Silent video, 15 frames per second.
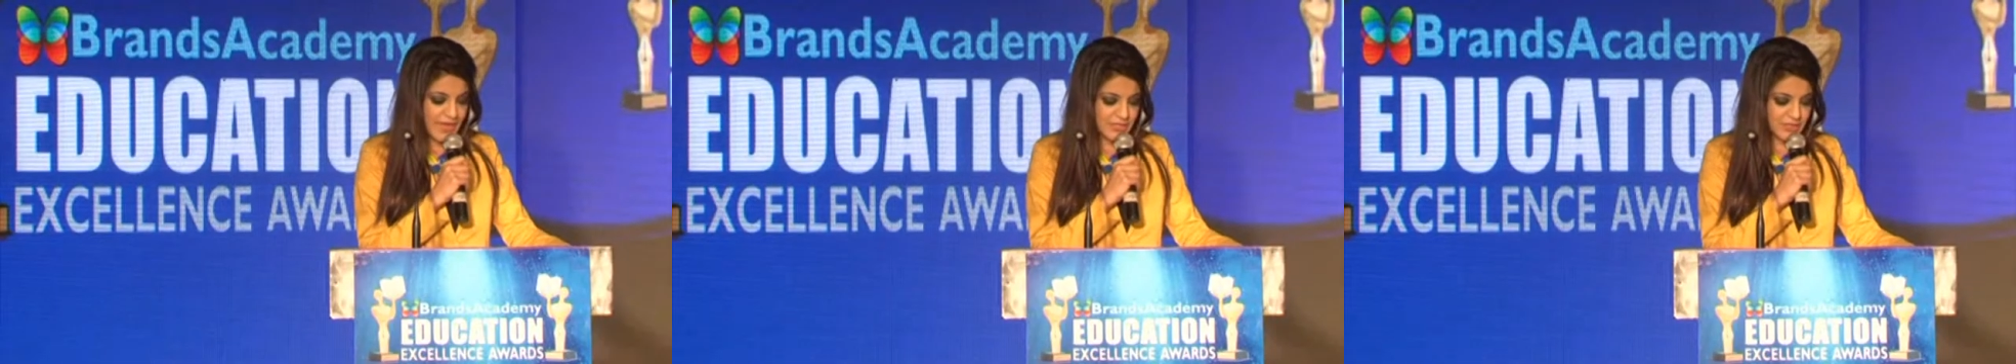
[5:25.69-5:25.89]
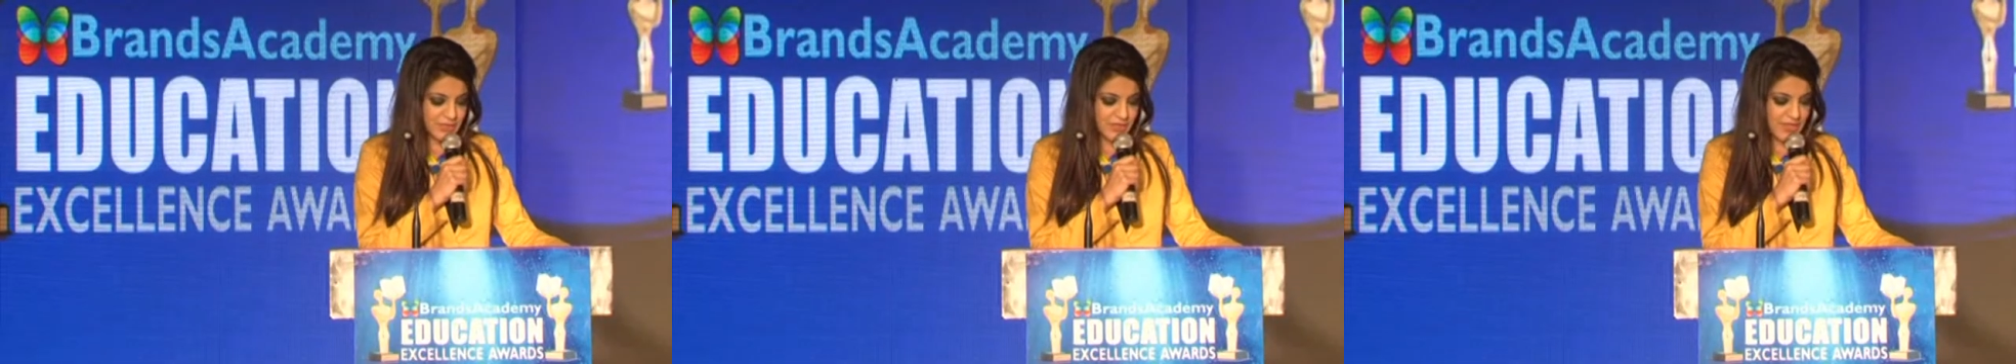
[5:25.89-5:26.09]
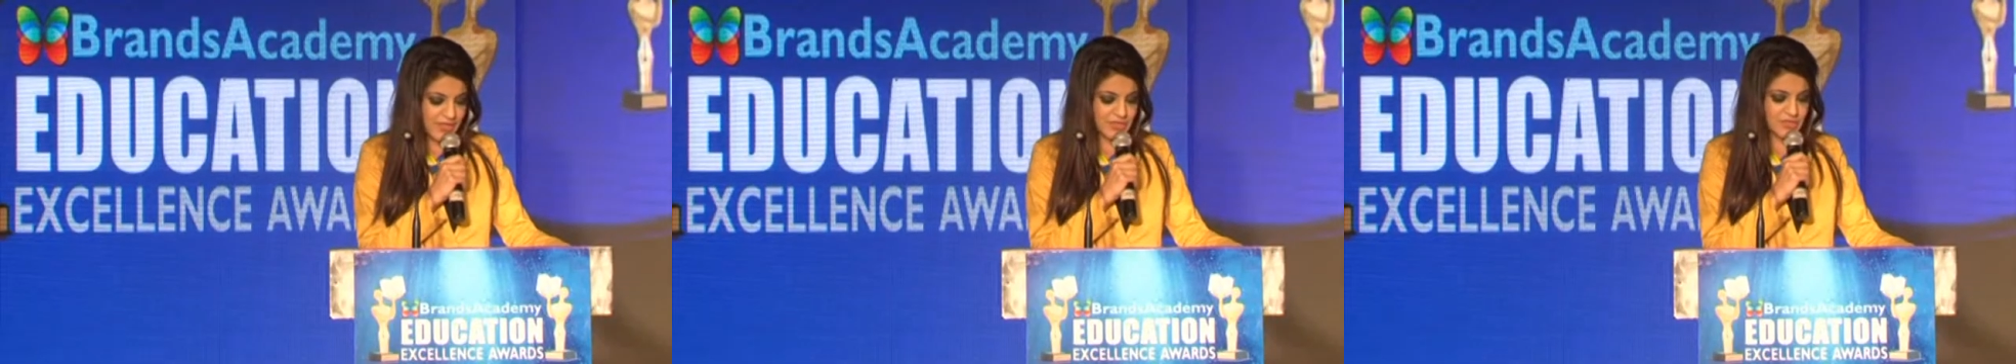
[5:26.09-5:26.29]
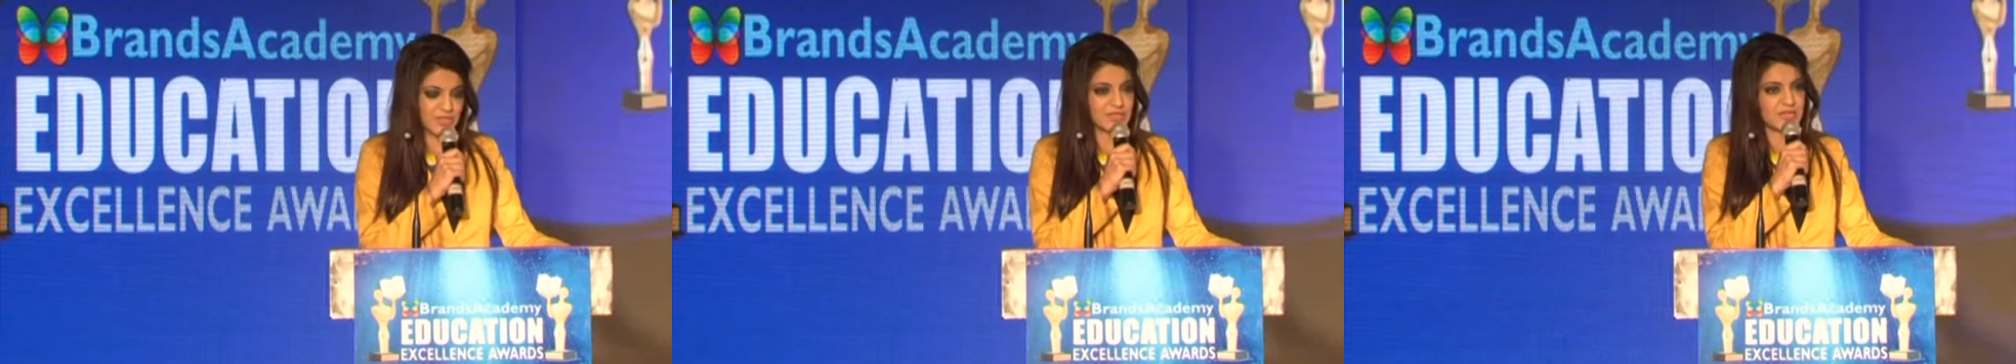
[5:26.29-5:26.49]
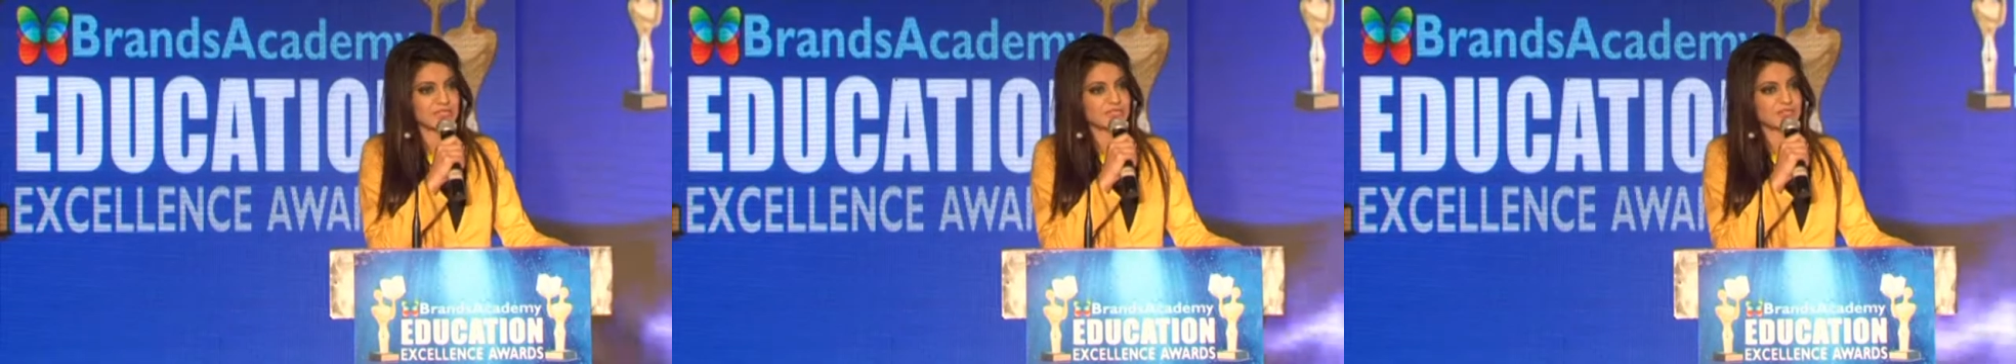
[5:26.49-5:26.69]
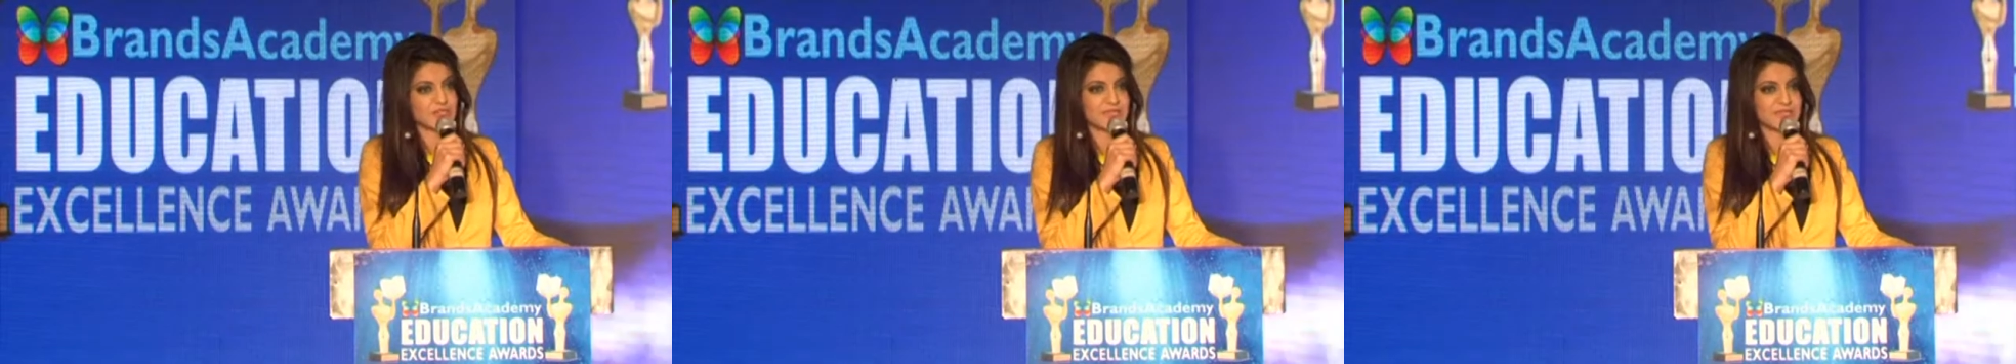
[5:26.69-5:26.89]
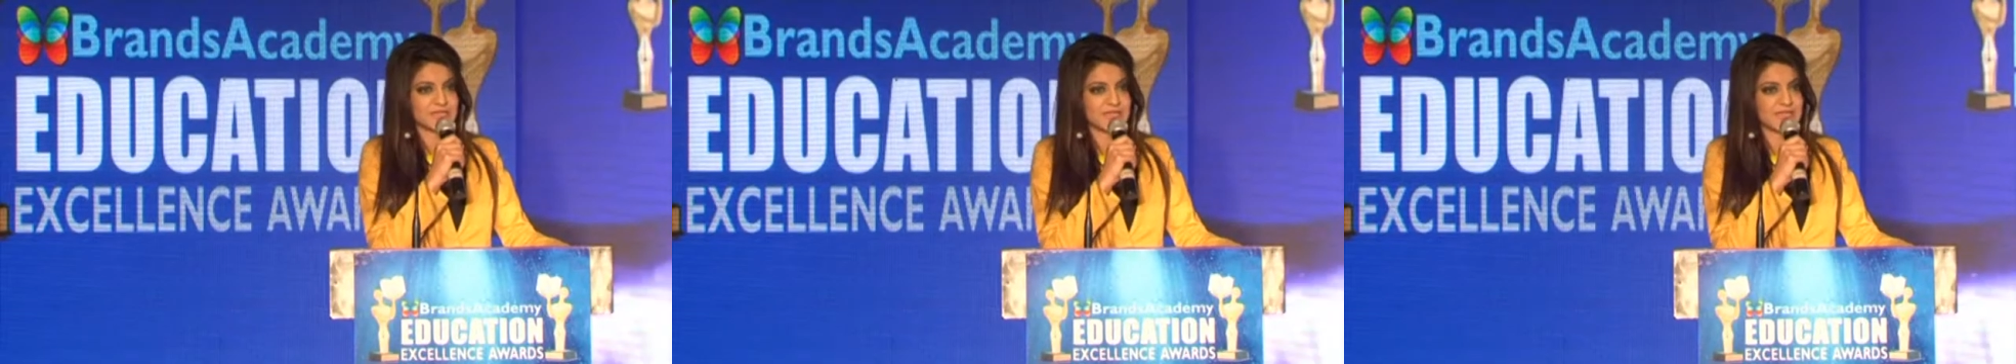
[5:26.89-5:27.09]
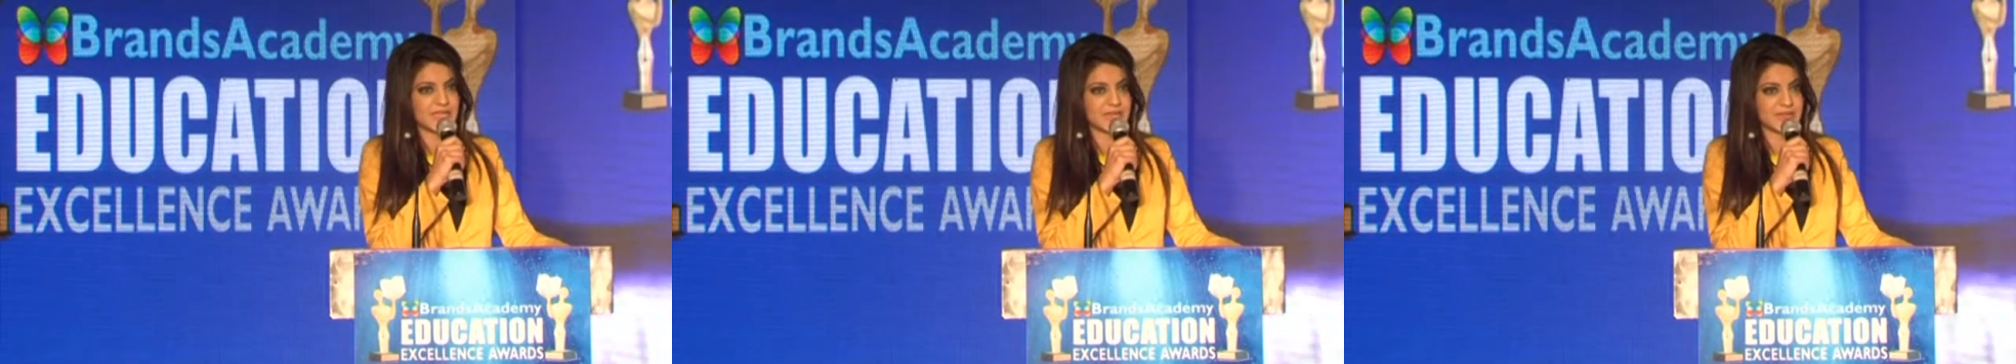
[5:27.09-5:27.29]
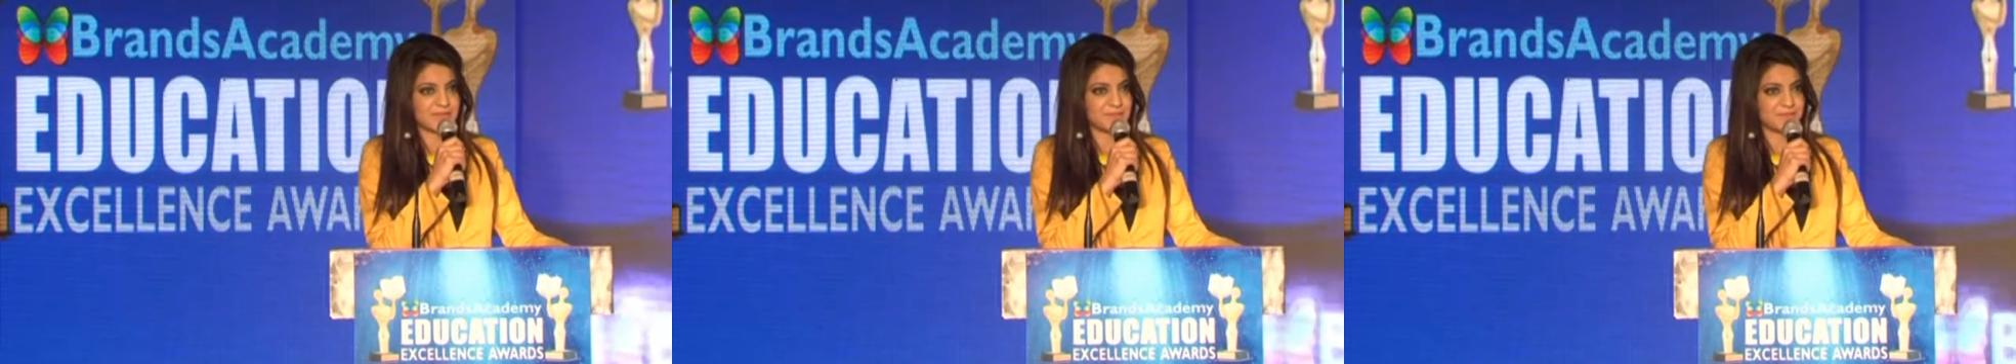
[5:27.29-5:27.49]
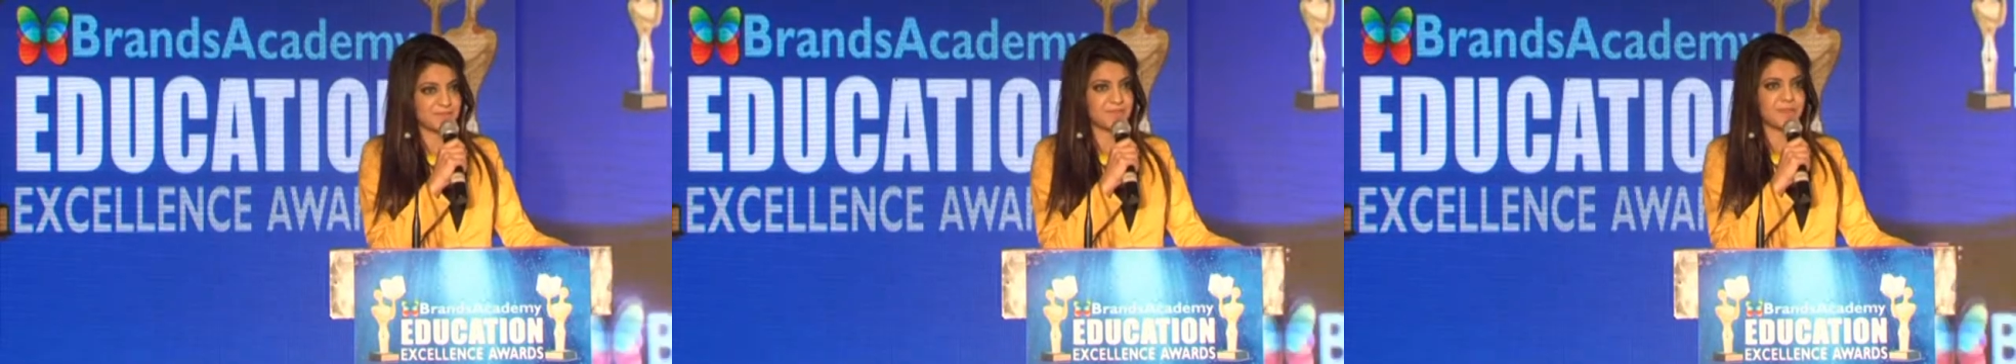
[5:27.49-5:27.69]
education in today's life.